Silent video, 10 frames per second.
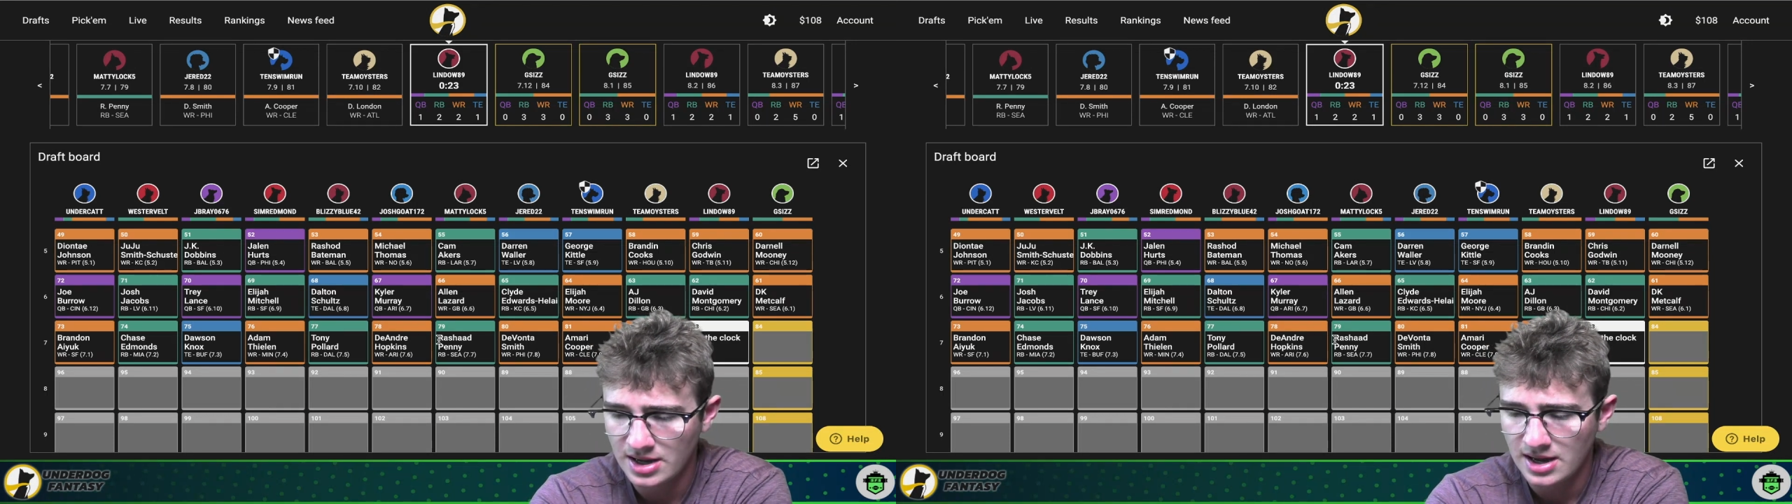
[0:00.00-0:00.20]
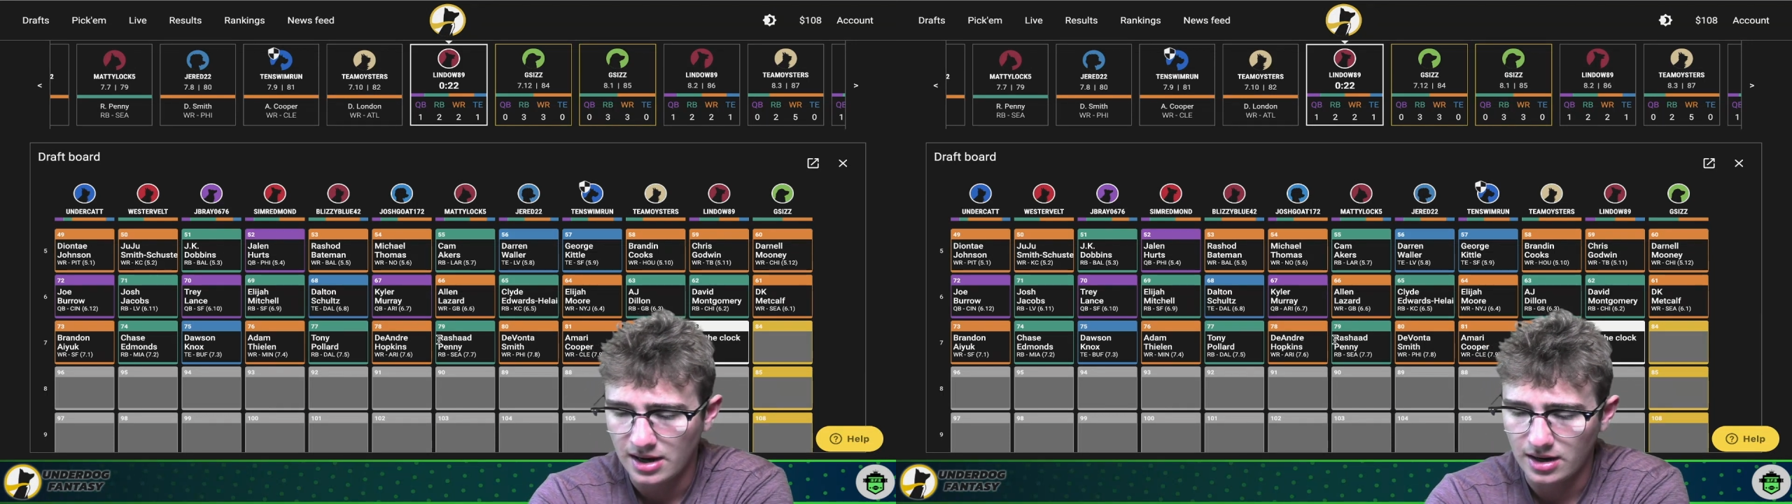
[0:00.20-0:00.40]

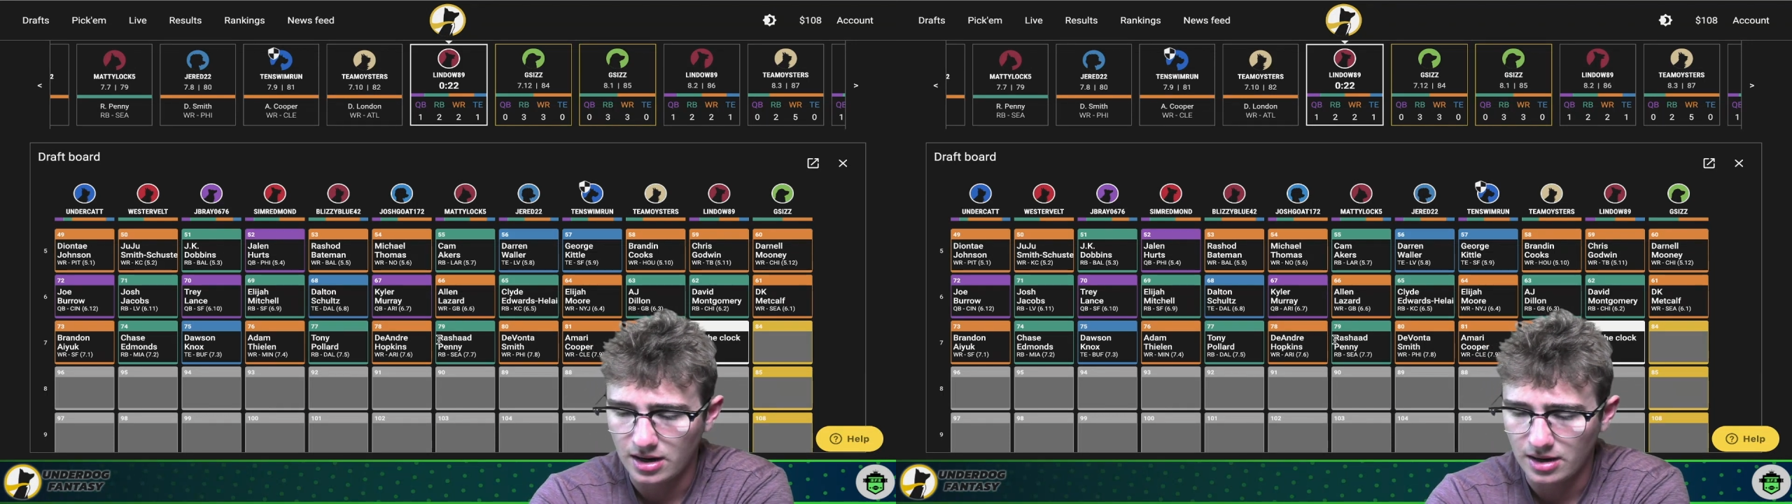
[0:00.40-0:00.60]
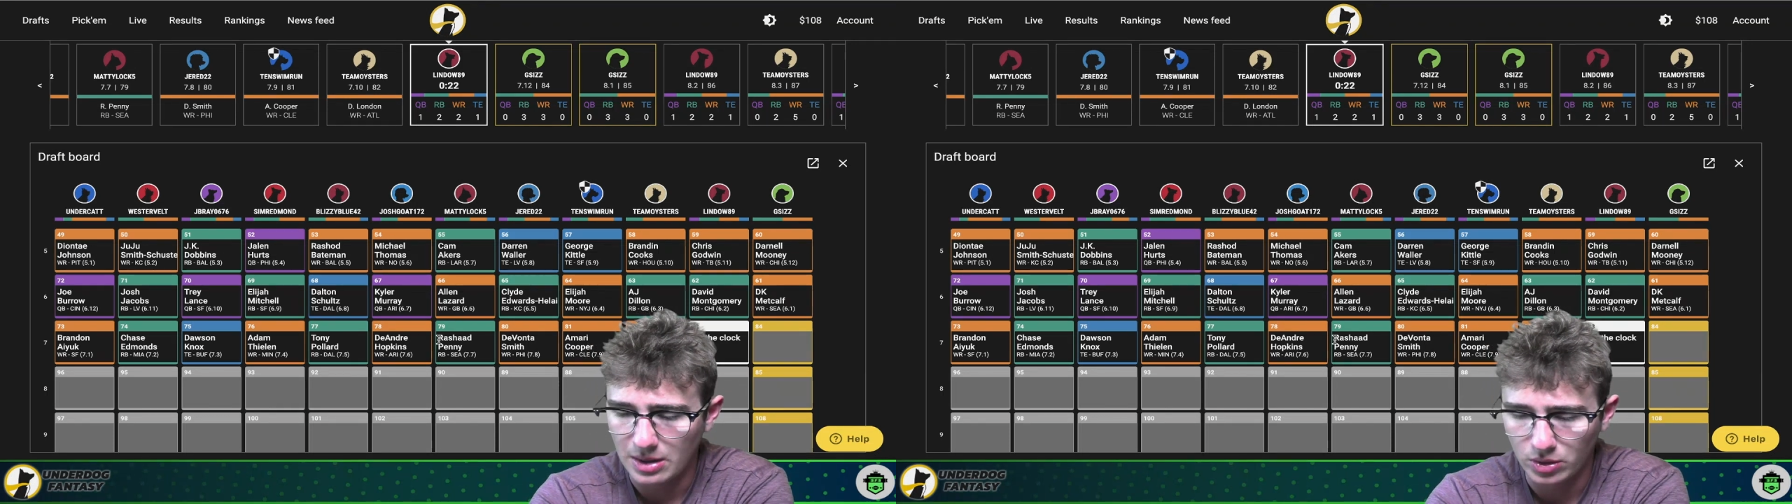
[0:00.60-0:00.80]

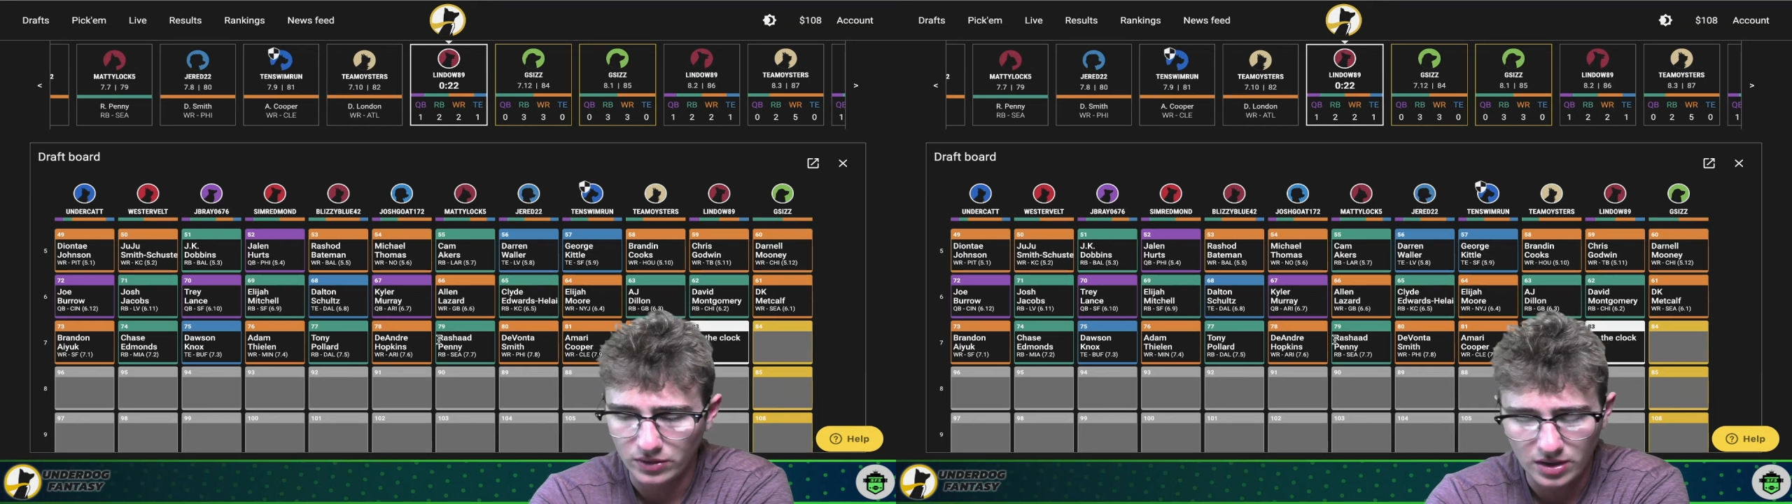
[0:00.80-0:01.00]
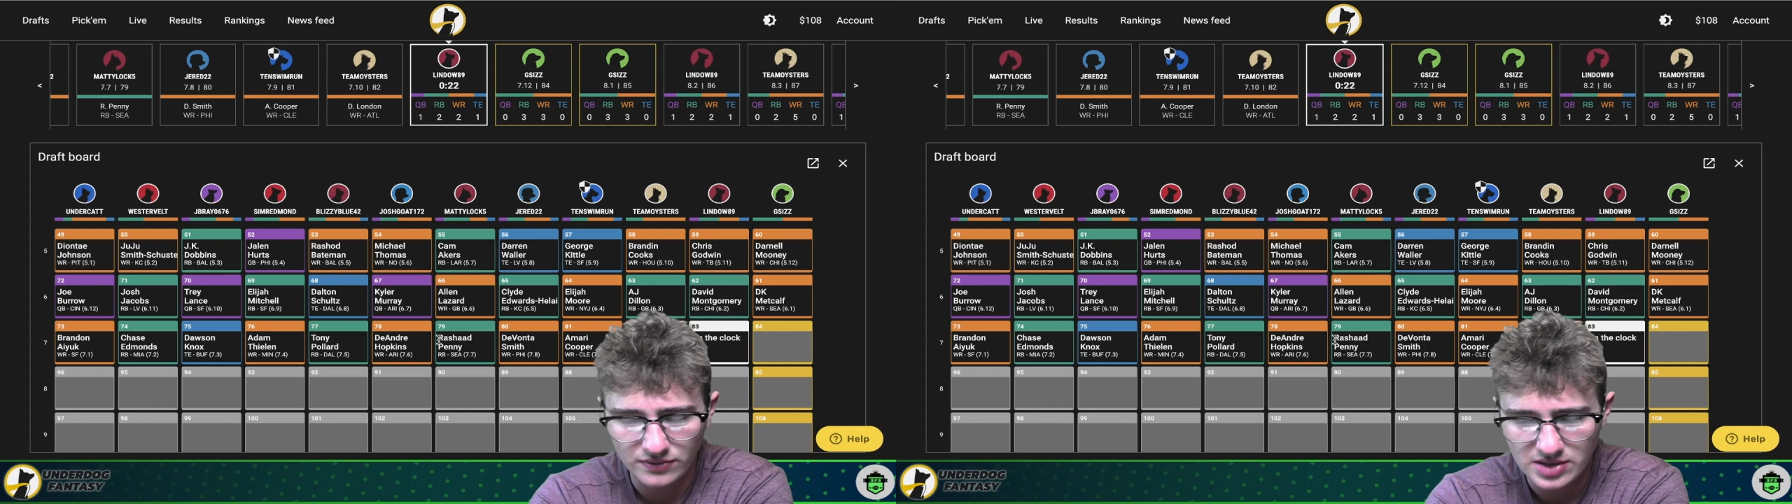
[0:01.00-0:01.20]
I would
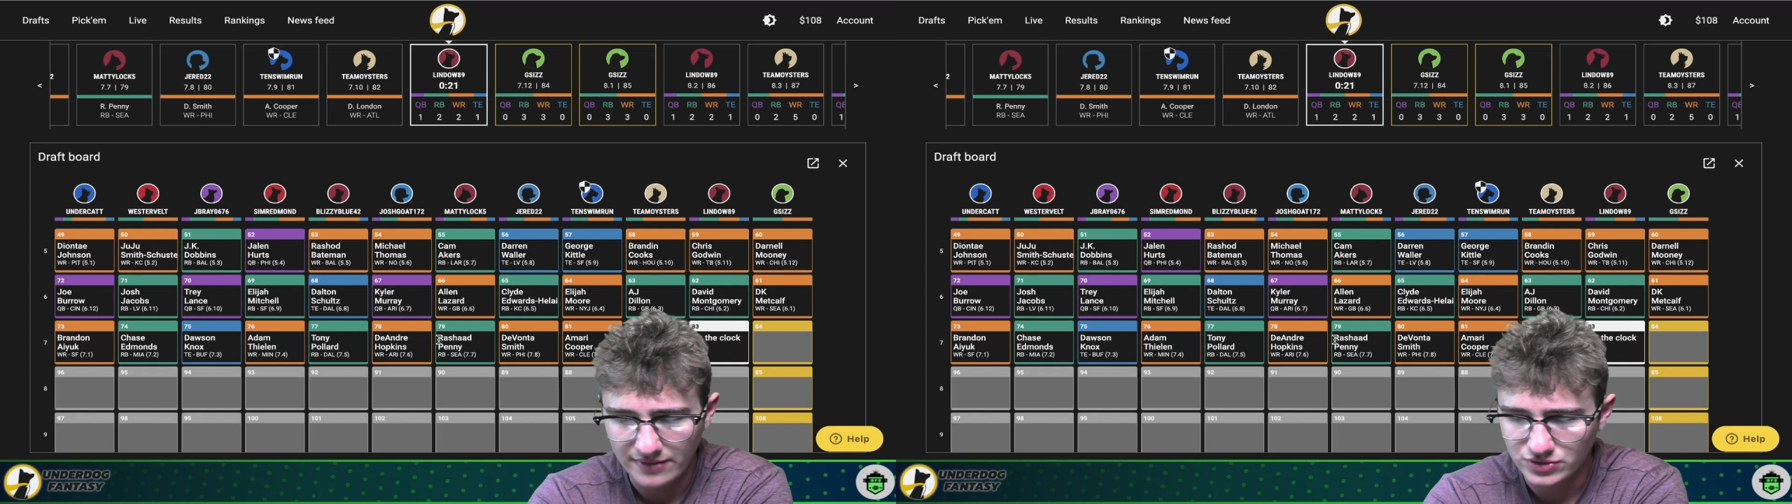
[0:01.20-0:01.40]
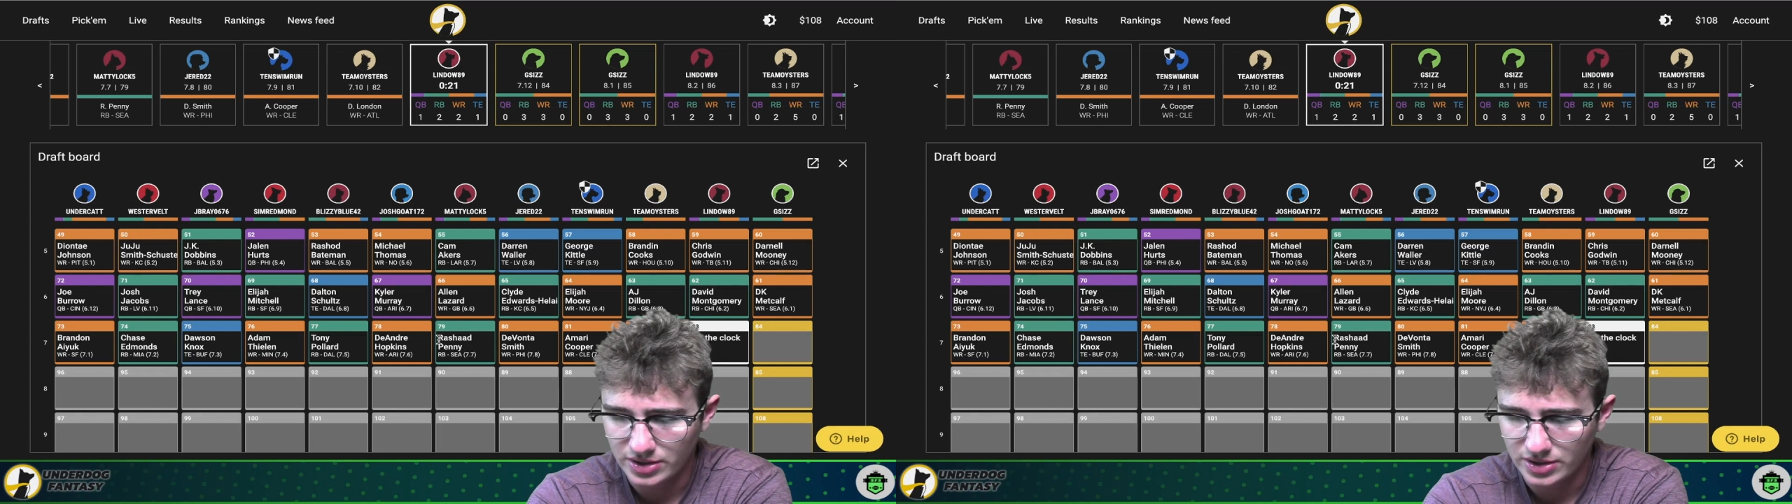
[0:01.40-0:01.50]
have loved to have